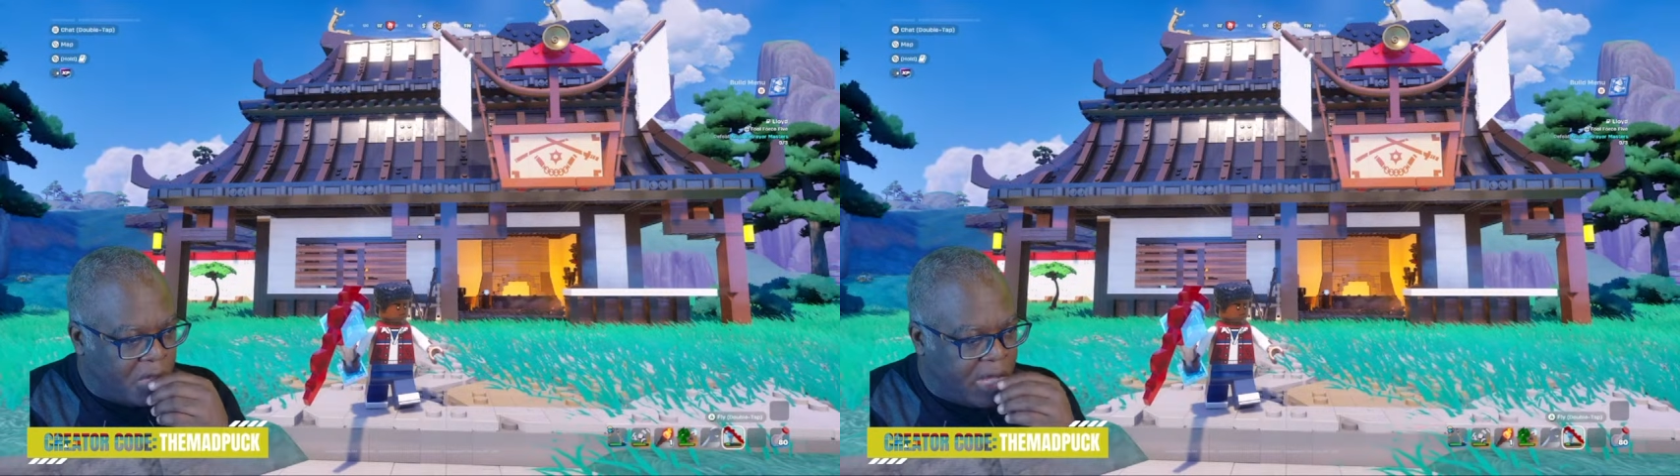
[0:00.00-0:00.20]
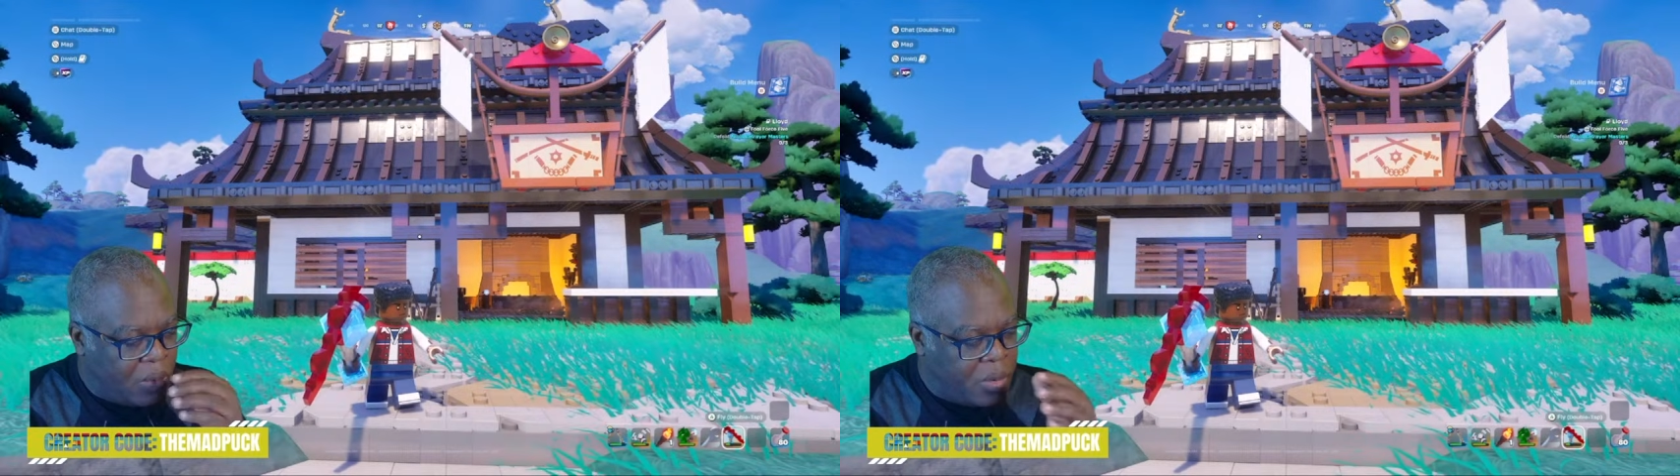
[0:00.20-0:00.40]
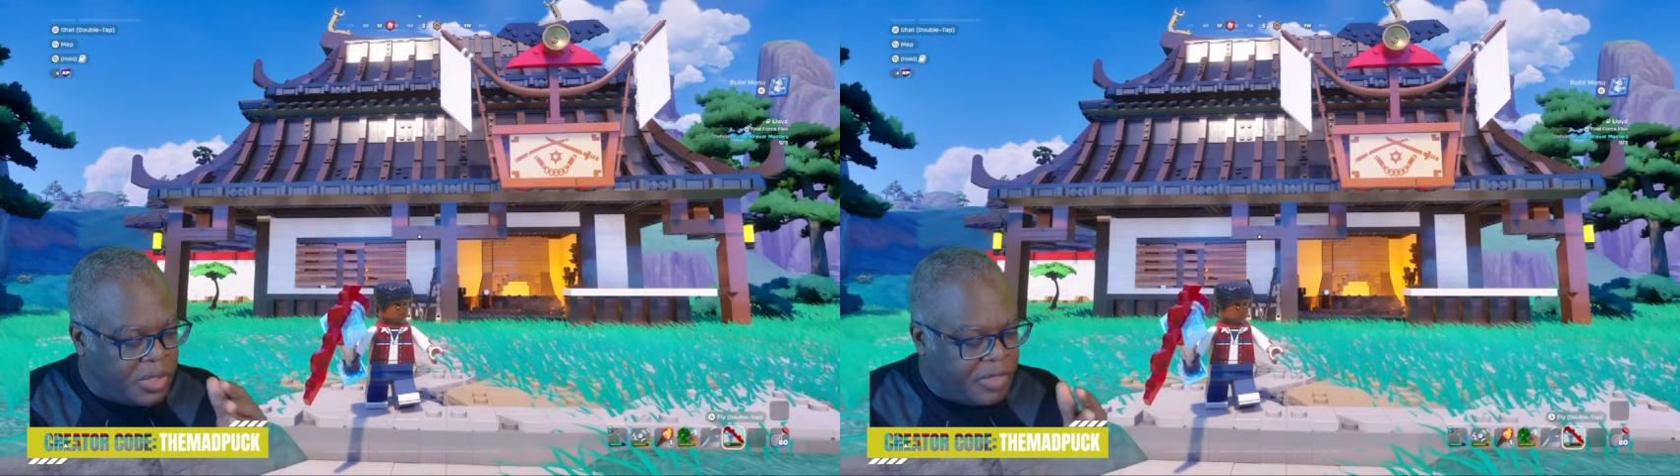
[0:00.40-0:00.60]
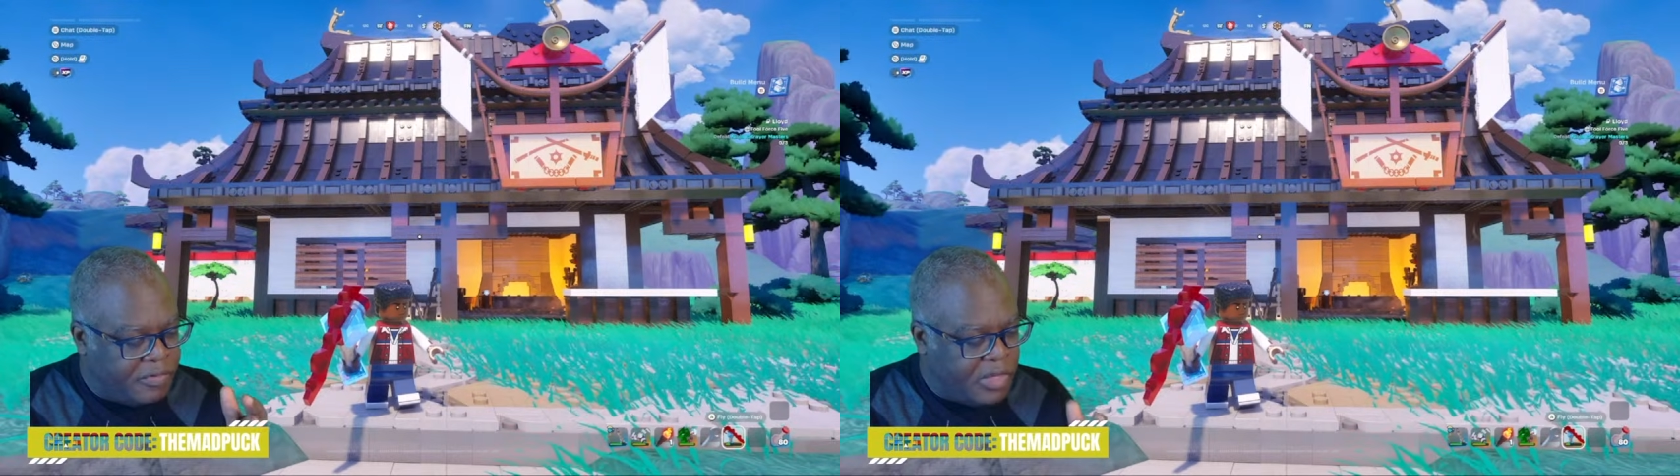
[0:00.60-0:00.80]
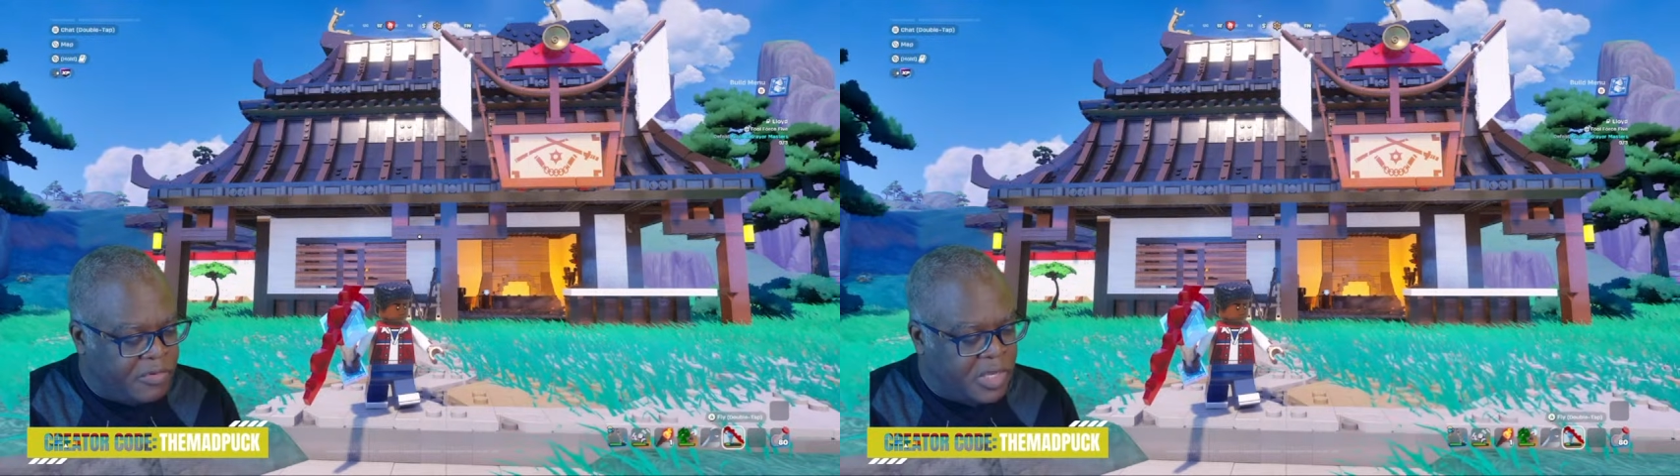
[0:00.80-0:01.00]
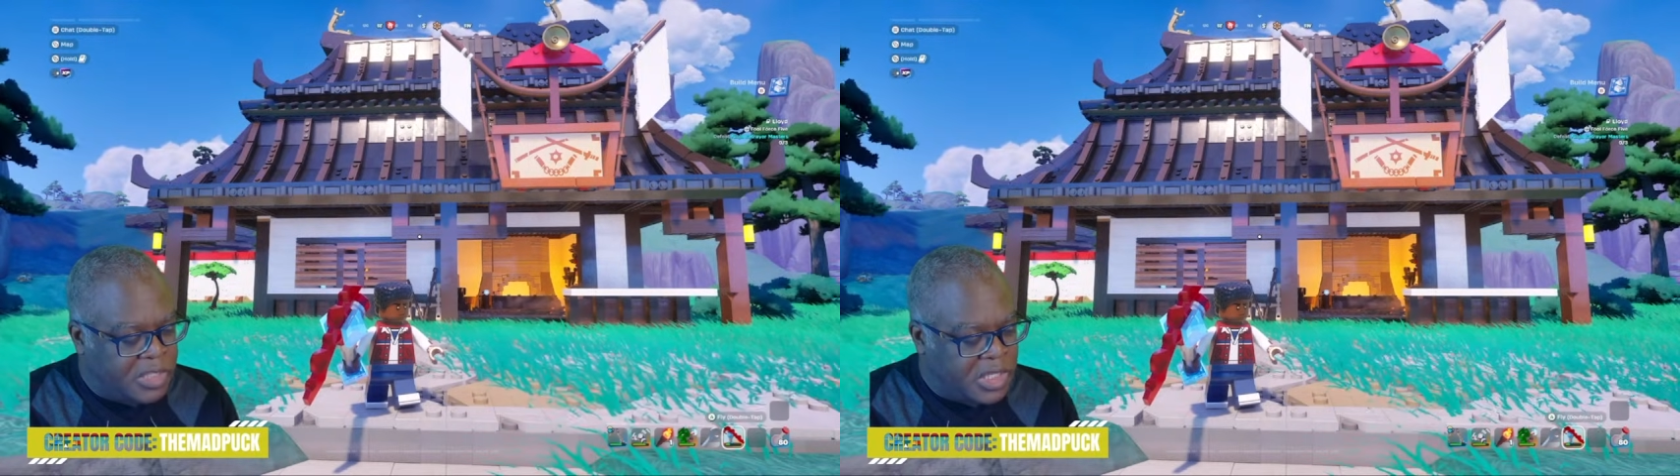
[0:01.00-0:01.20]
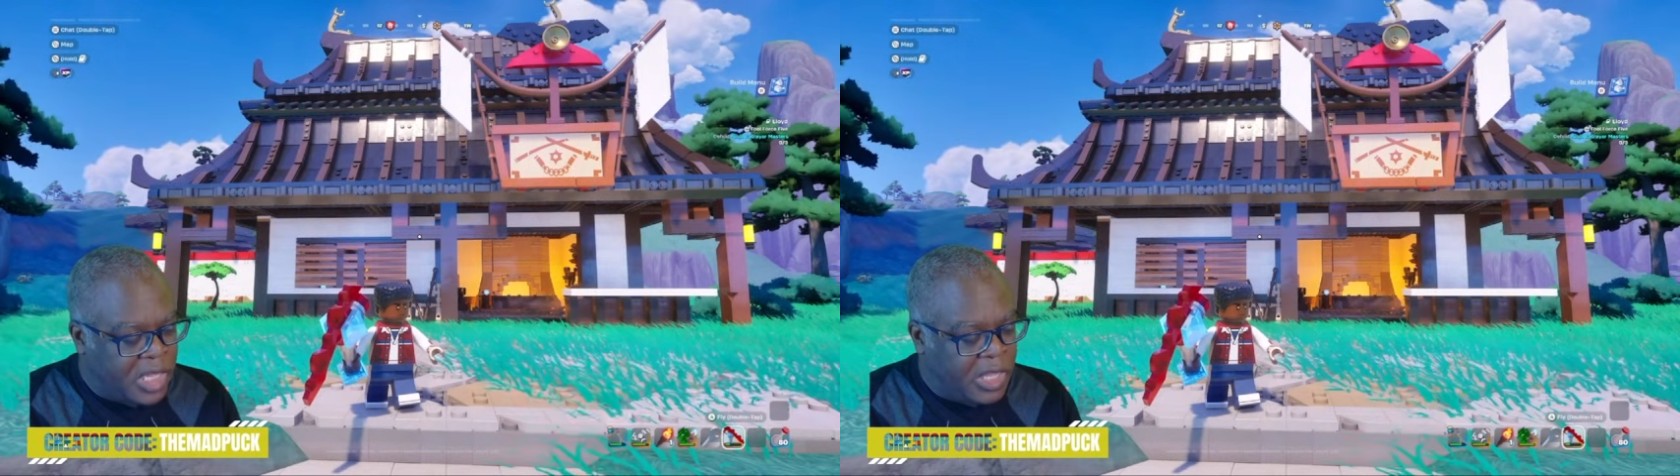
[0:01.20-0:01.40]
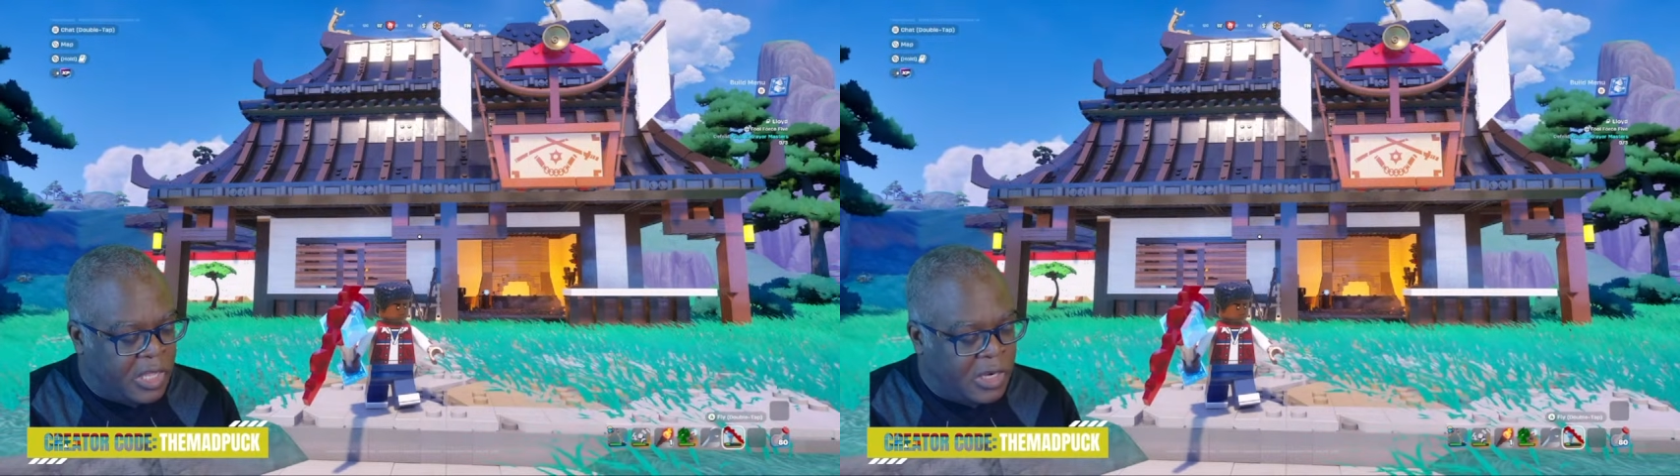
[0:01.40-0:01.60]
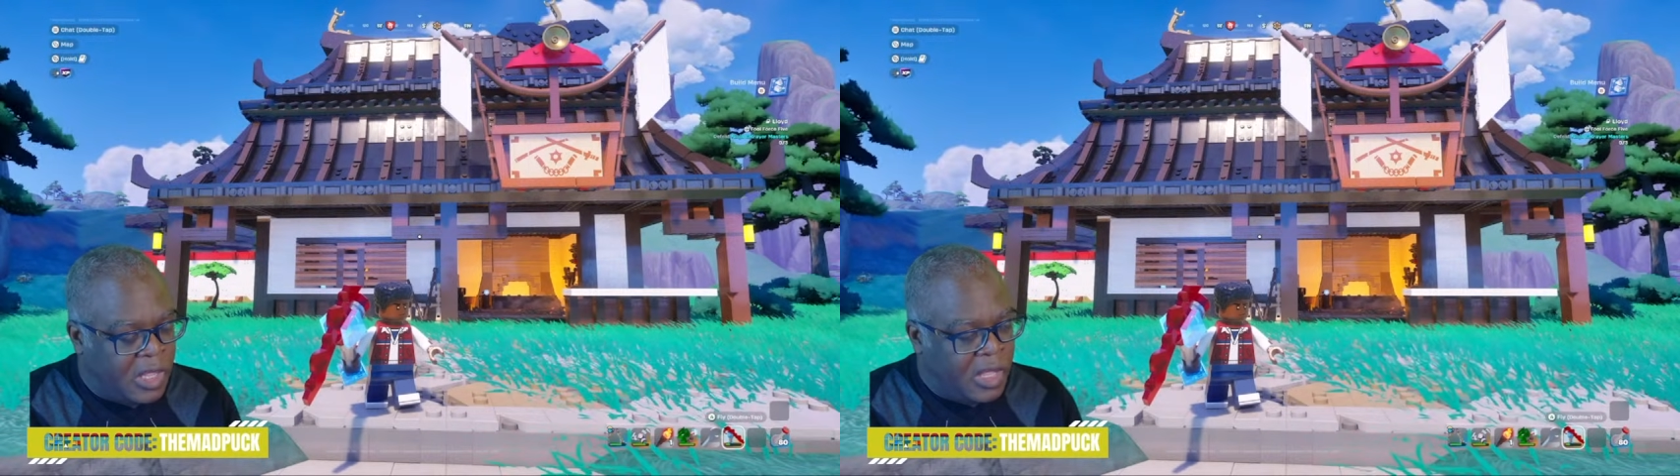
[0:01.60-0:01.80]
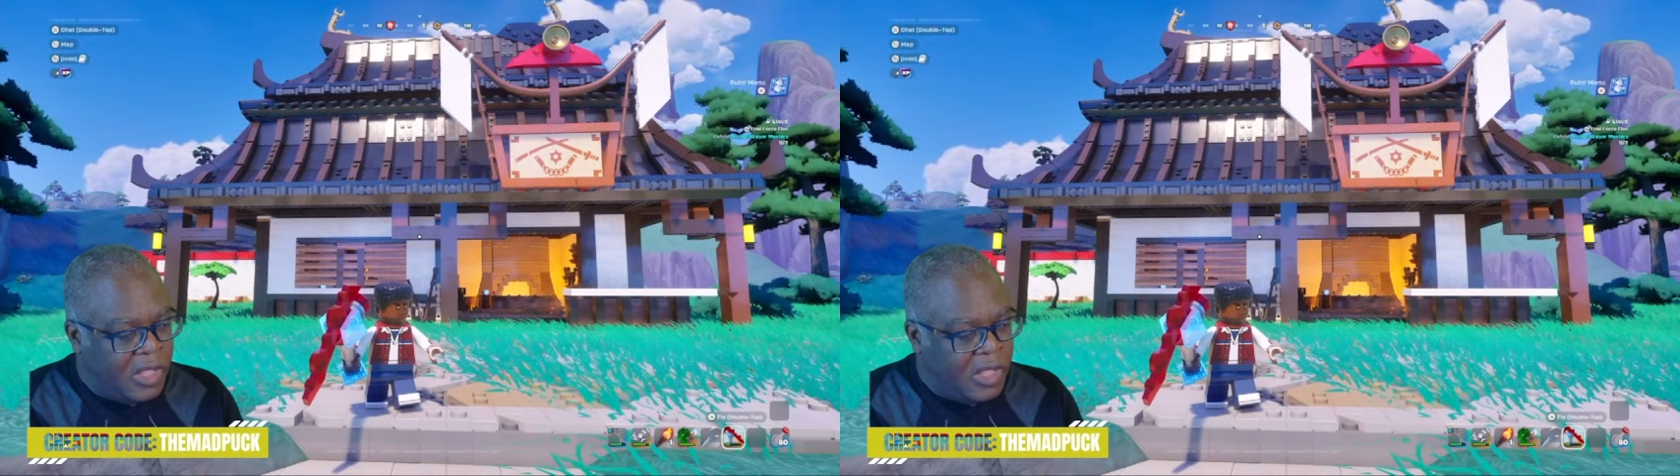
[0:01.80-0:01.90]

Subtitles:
what they've given us in